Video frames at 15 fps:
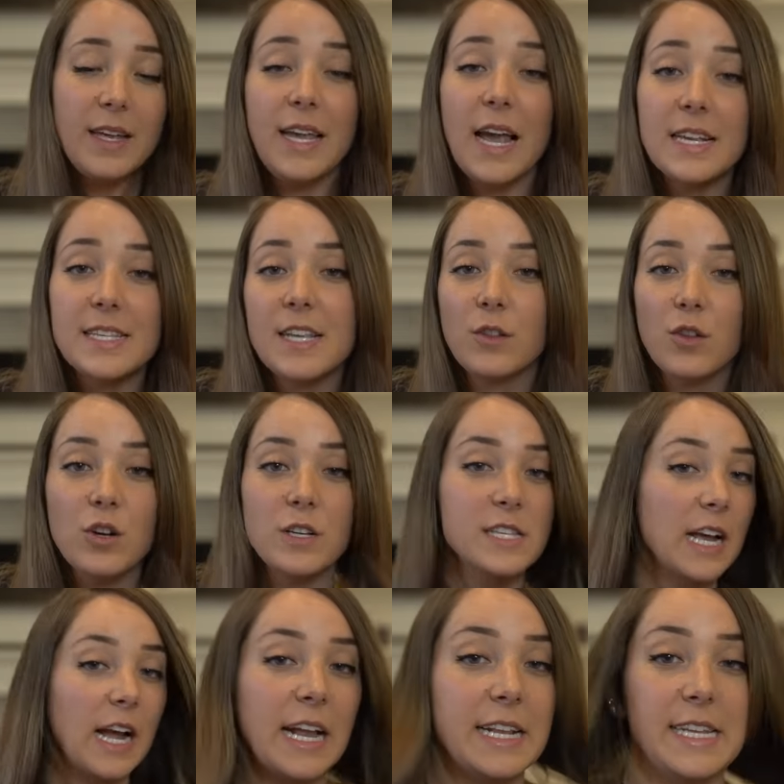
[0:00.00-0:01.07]
Yes, it looks
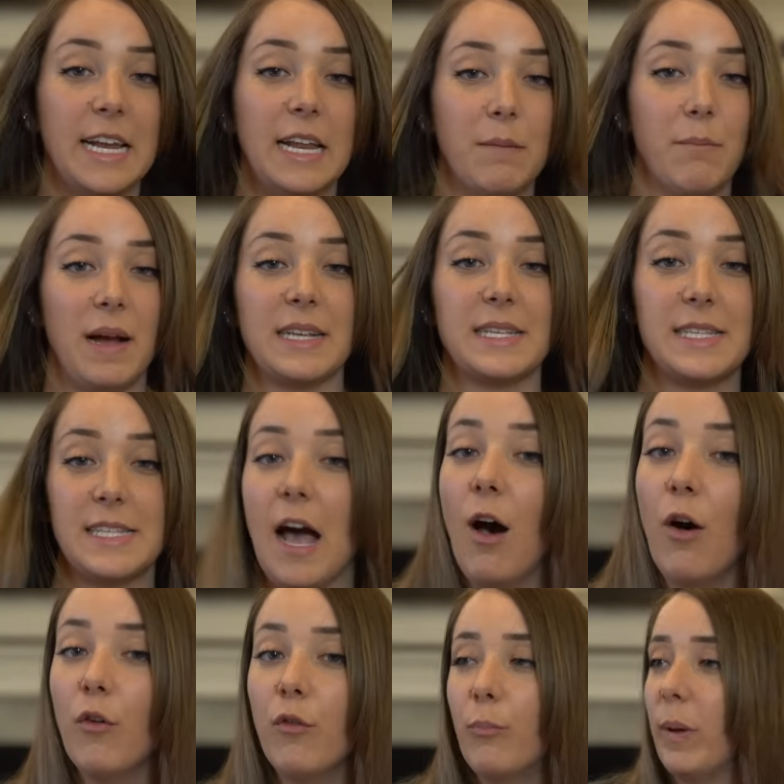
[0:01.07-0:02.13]
like I did it
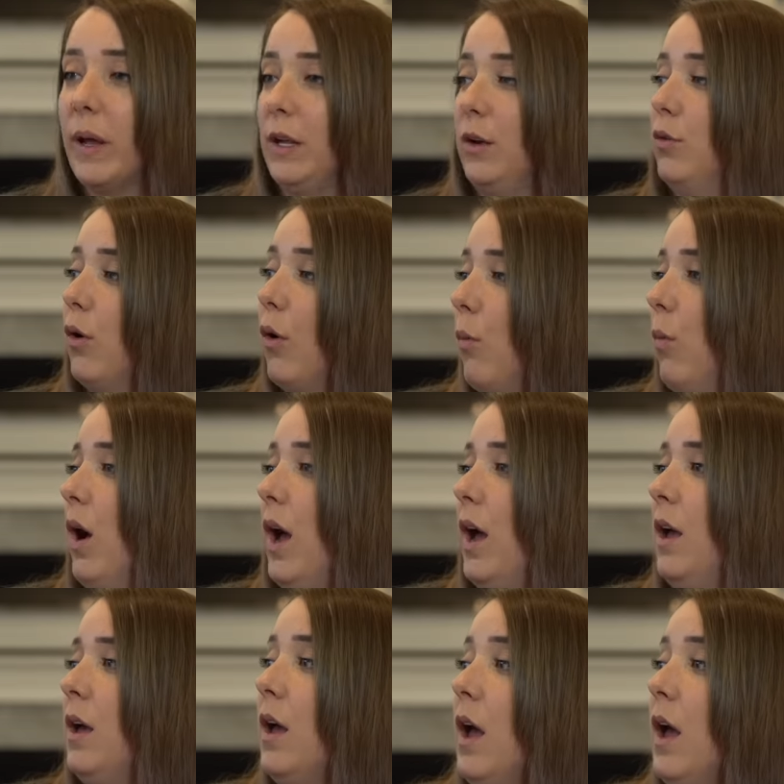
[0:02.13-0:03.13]
myself, but you know what?